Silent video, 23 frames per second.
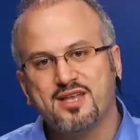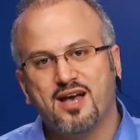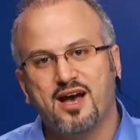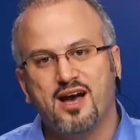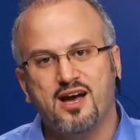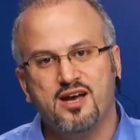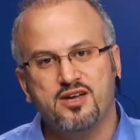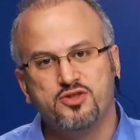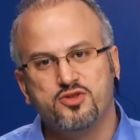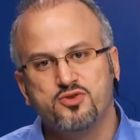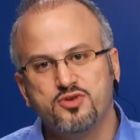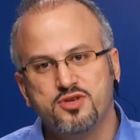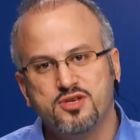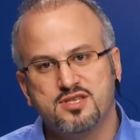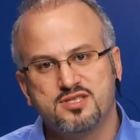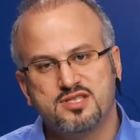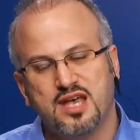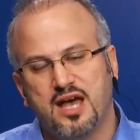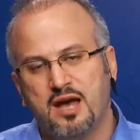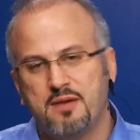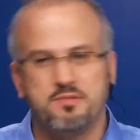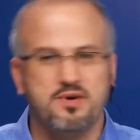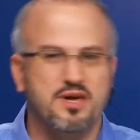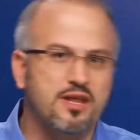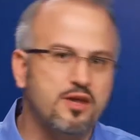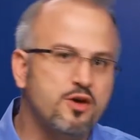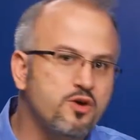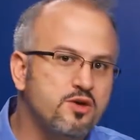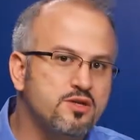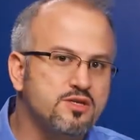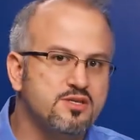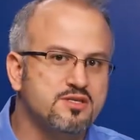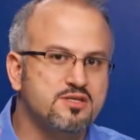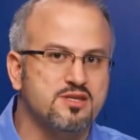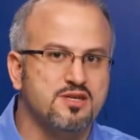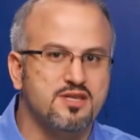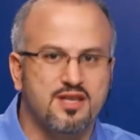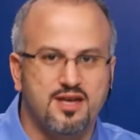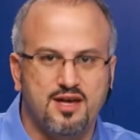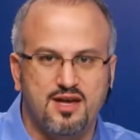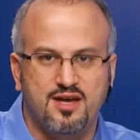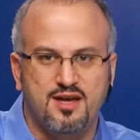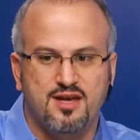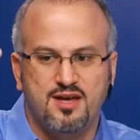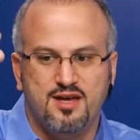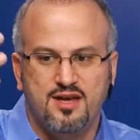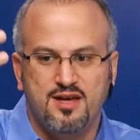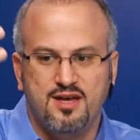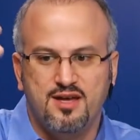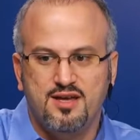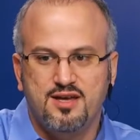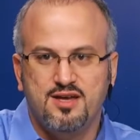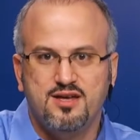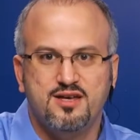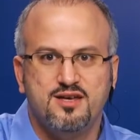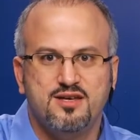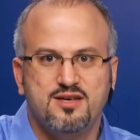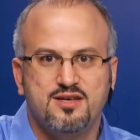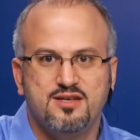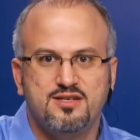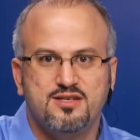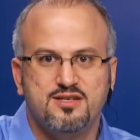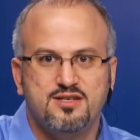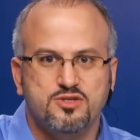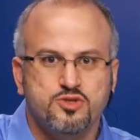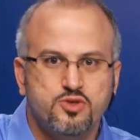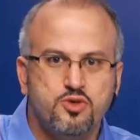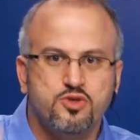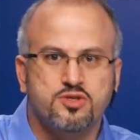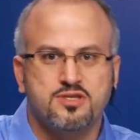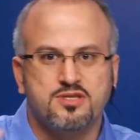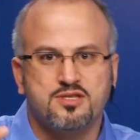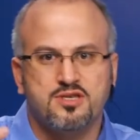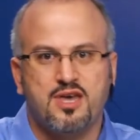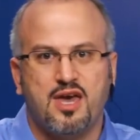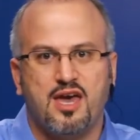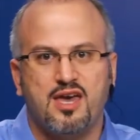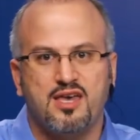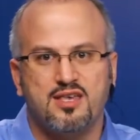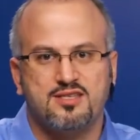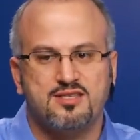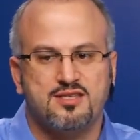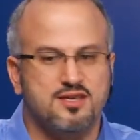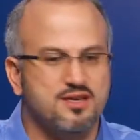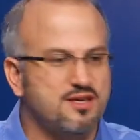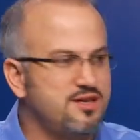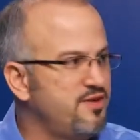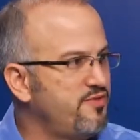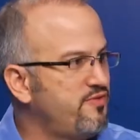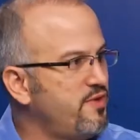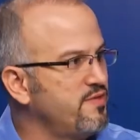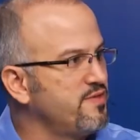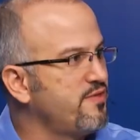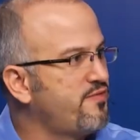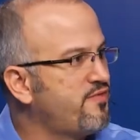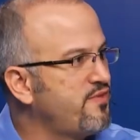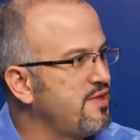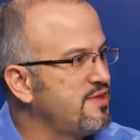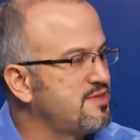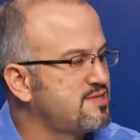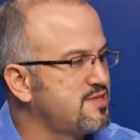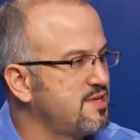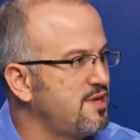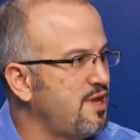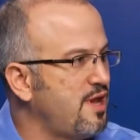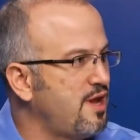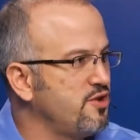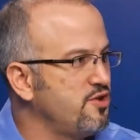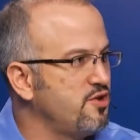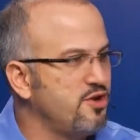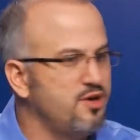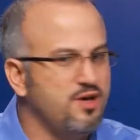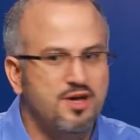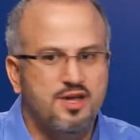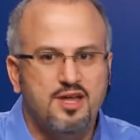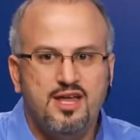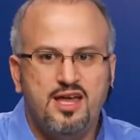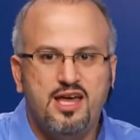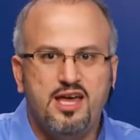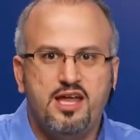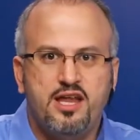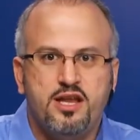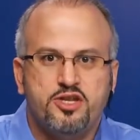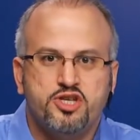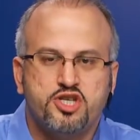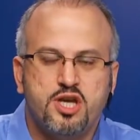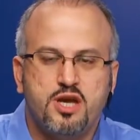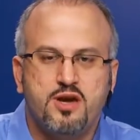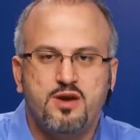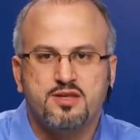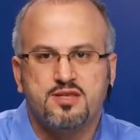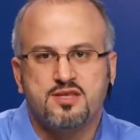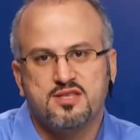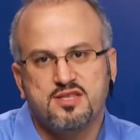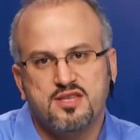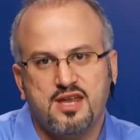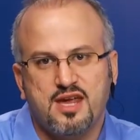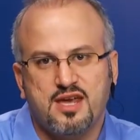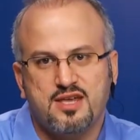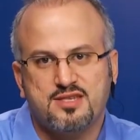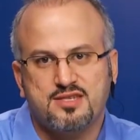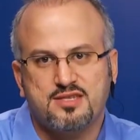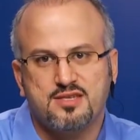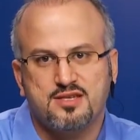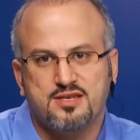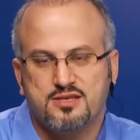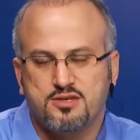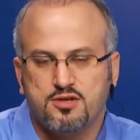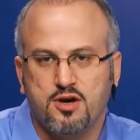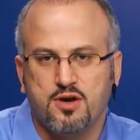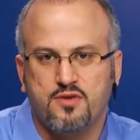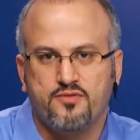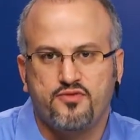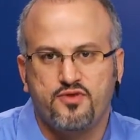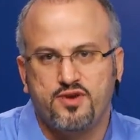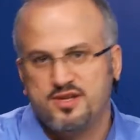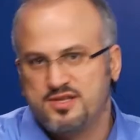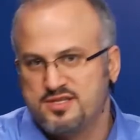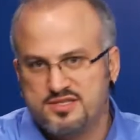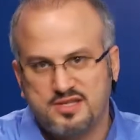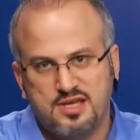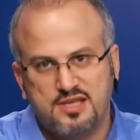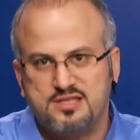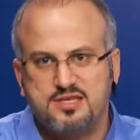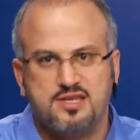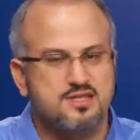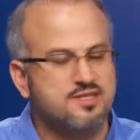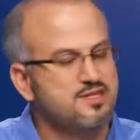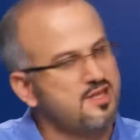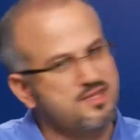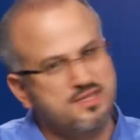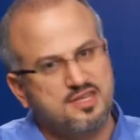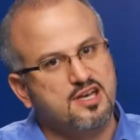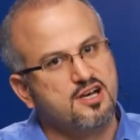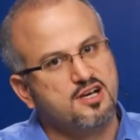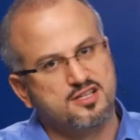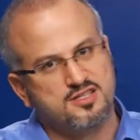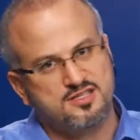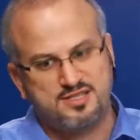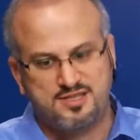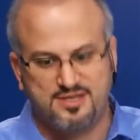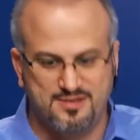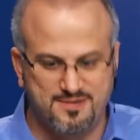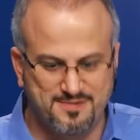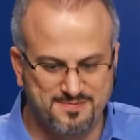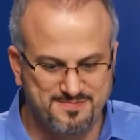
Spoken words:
I do is I'm going to use it in a use case from the field scenario and share it in the next conference. That's it, nothing else.